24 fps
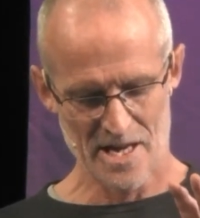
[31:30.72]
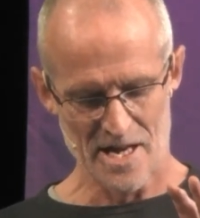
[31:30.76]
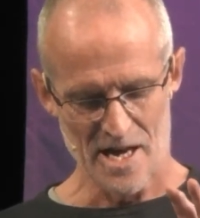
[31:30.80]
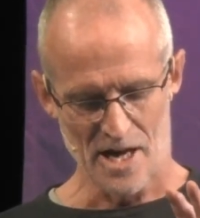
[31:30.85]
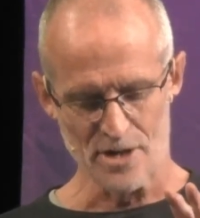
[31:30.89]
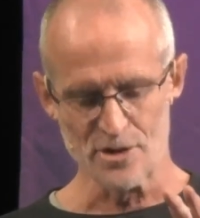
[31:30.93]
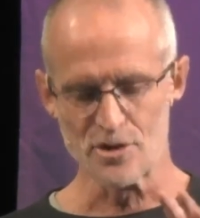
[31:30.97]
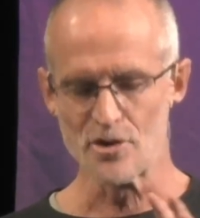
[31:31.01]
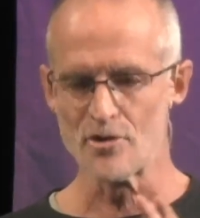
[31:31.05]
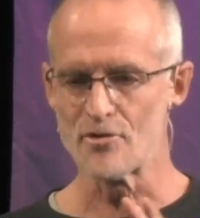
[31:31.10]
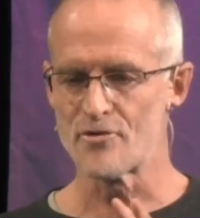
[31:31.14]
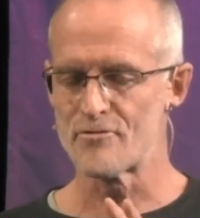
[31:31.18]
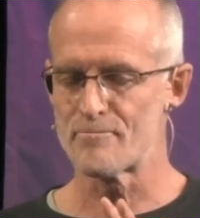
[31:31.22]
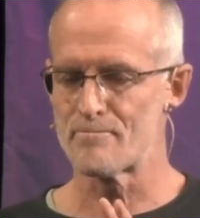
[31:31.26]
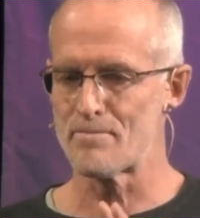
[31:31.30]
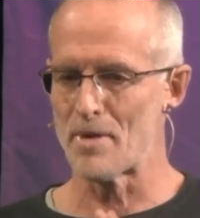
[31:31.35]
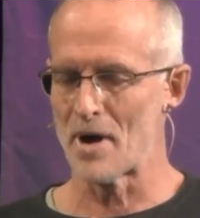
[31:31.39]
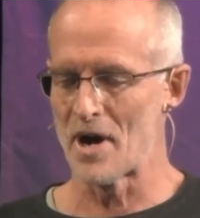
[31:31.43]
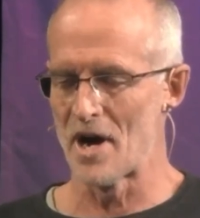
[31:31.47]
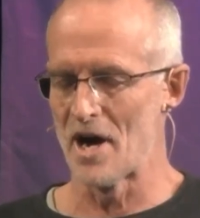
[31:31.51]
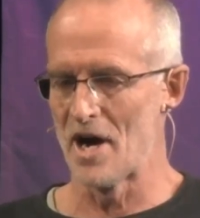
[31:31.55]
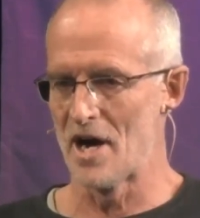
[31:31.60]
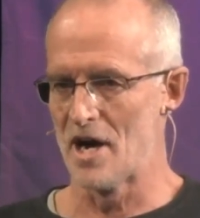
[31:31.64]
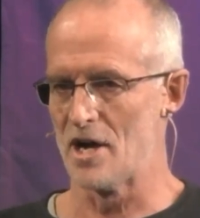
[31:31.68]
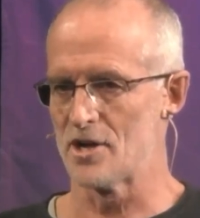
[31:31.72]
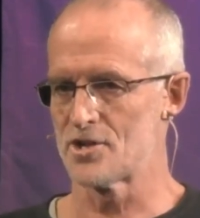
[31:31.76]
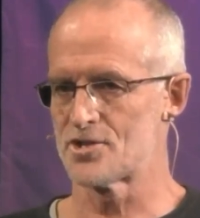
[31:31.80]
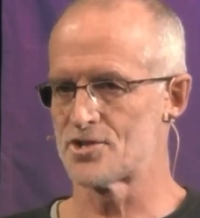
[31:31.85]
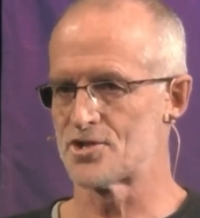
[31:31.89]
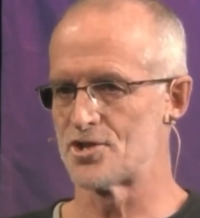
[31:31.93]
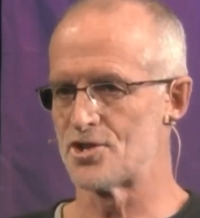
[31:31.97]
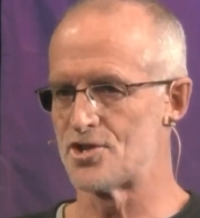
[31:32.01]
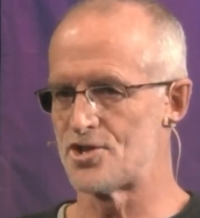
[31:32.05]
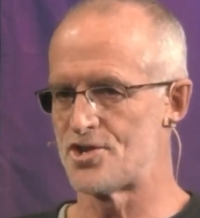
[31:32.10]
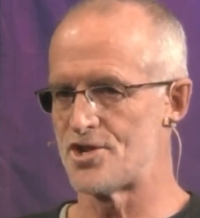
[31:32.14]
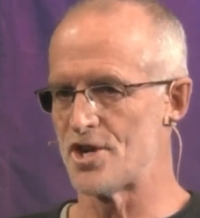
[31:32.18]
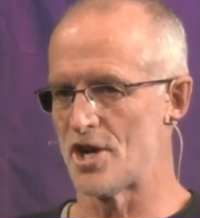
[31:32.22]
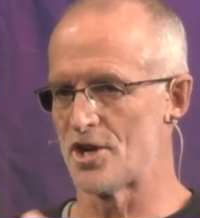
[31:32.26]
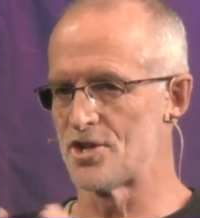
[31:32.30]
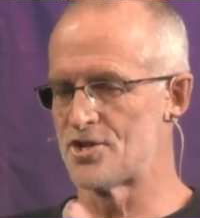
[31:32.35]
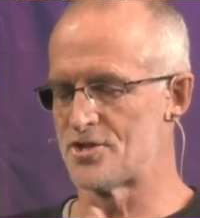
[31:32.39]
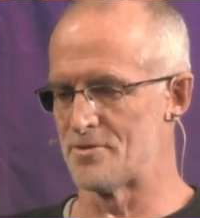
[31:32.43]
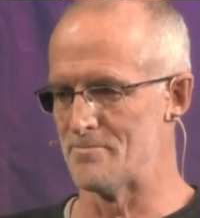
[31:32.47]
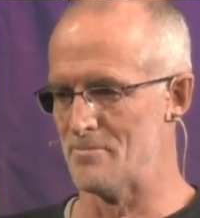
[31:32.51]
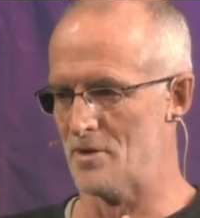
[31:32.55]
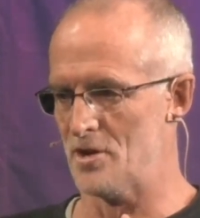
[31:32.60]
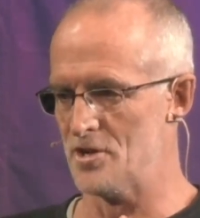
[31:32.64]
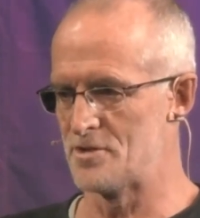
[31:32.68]
And you've passed
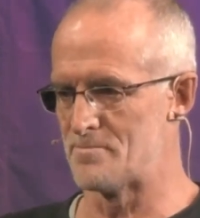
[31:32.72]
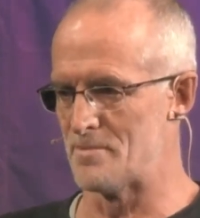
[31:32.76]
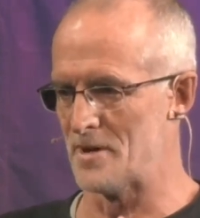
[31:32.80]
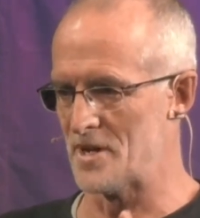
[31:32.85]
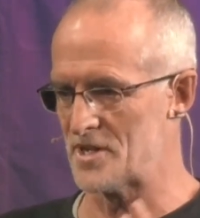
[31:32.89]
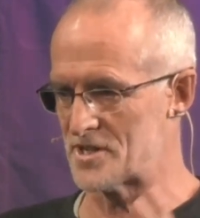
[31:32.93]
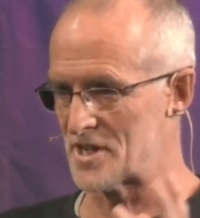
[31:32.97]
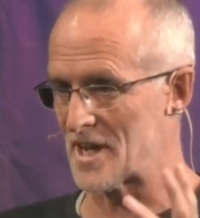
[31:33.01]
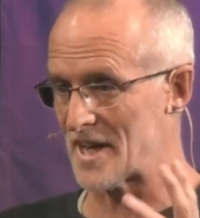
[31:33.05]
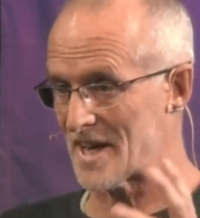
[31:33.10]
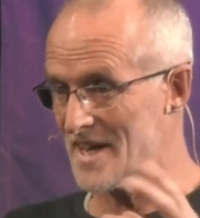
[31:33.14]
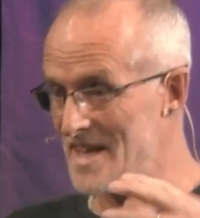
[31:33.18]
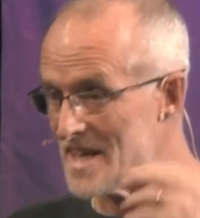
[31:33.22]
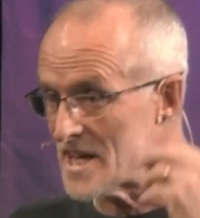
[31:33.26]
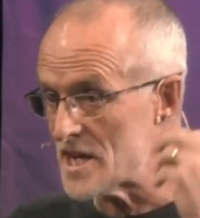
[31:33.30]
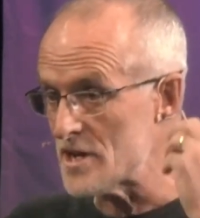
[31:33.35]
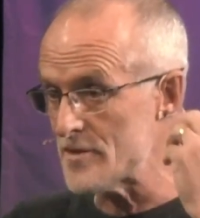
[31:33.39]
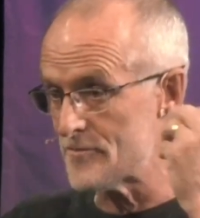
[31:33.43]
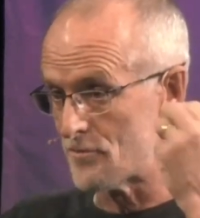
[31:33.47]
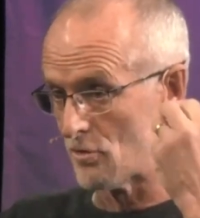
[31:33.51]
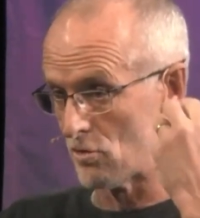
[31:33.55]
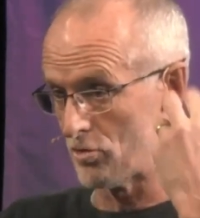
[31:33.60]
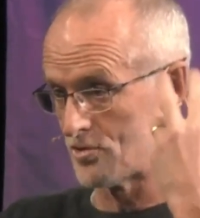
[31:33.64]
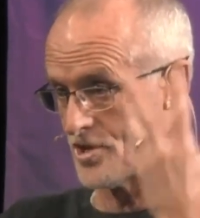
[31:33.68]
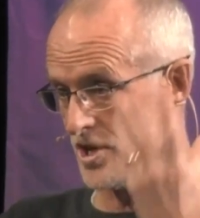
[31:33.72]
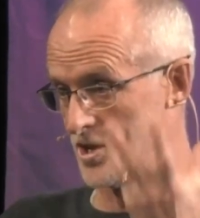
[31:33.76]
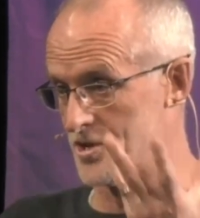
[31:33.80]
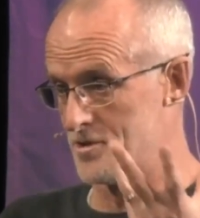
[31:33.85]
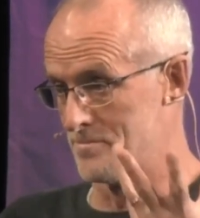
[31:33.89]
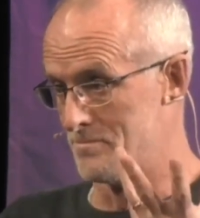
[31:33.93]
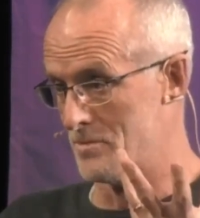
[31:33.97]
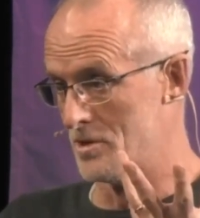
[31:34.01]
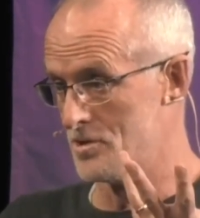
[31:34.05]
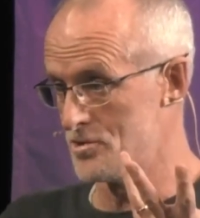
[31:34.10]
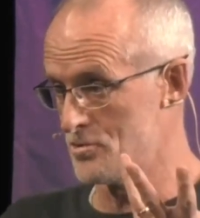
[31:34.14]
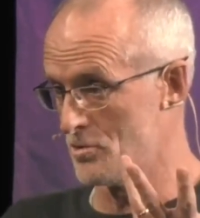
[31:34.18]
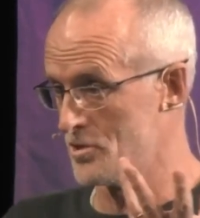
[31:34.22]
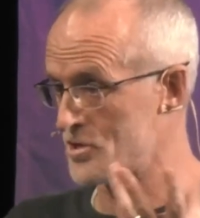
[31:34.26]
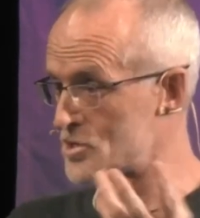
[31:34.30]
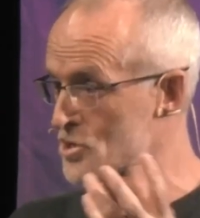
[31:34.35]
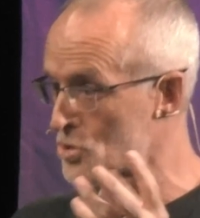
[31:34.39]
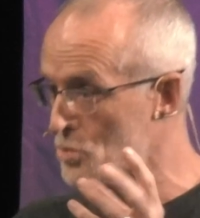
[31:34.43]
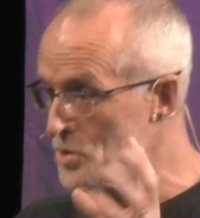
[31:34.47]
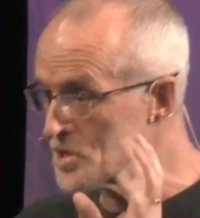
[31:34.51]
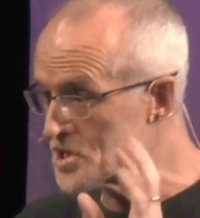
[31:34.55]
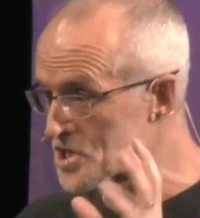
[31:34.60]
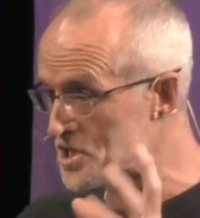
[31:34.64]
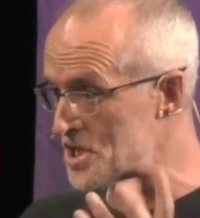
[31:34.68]
judgment, but it's like an evil judgment or a
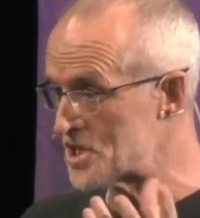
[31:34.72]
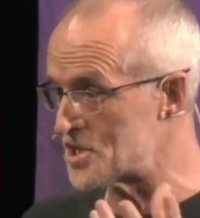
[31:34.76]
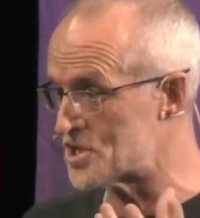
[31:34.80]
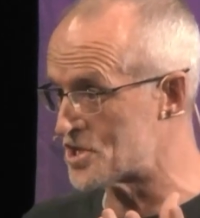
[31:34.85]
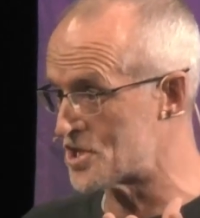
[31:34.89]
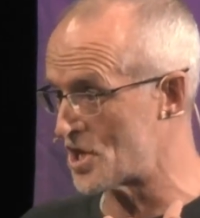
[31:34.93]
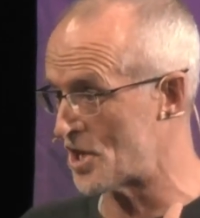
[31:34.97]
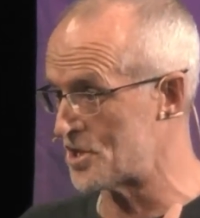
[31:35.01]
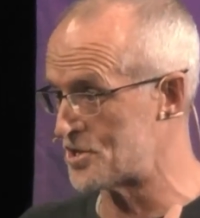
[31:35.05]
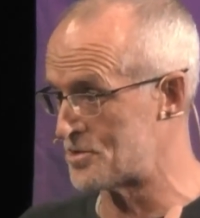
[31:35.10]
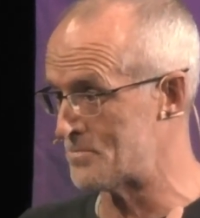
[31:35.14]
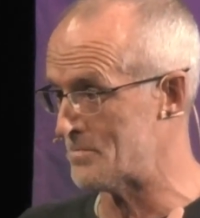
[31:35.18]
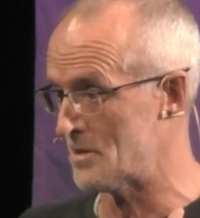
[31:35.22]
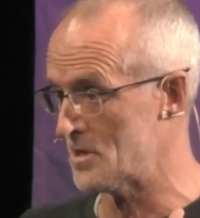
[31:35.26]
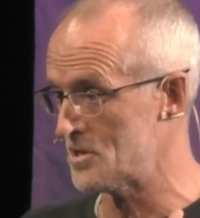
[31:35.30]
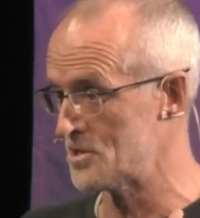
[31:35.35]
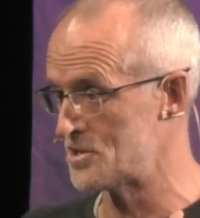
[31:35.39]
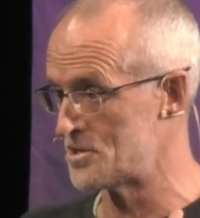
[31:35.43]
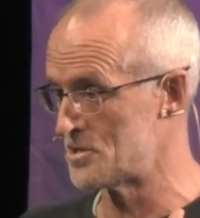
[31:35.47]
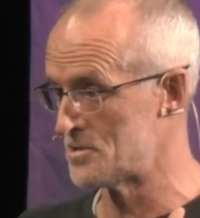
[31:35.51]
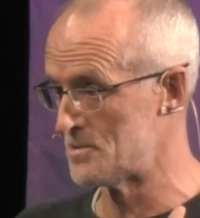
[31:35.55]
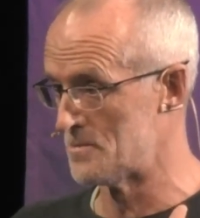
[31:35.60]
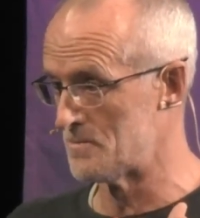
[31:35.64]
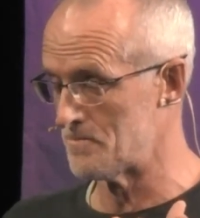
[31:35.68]
twisted judgment.